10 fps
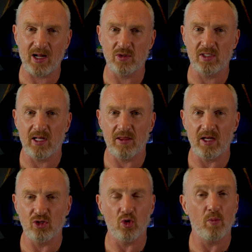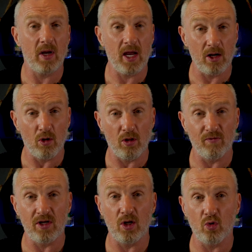how to set things up in another
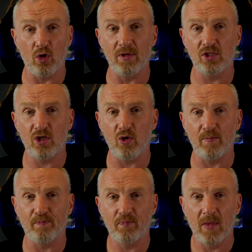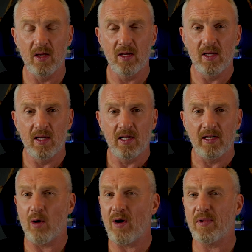video coming soon.
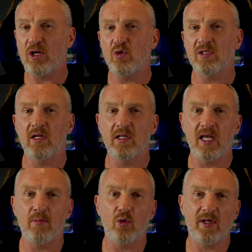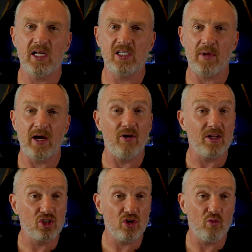Now, I've been using the DIMO Data Miner
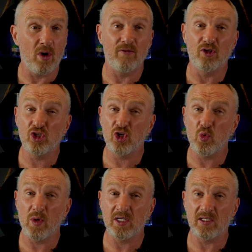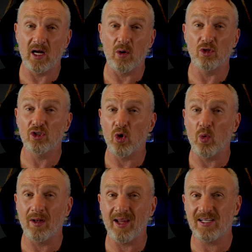and software for 2 weeks now,
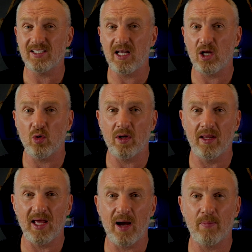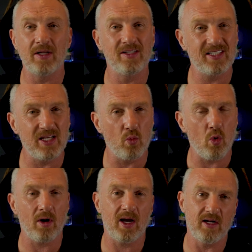so let's take a look at the app and see
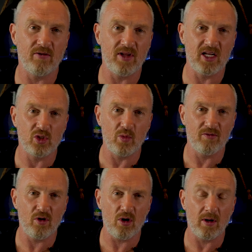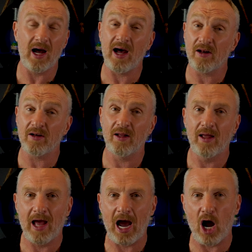what kind of data we've got and
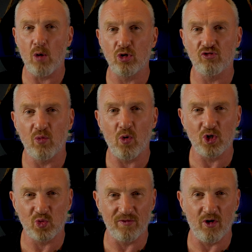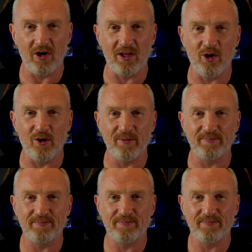how much rewards we've already earned.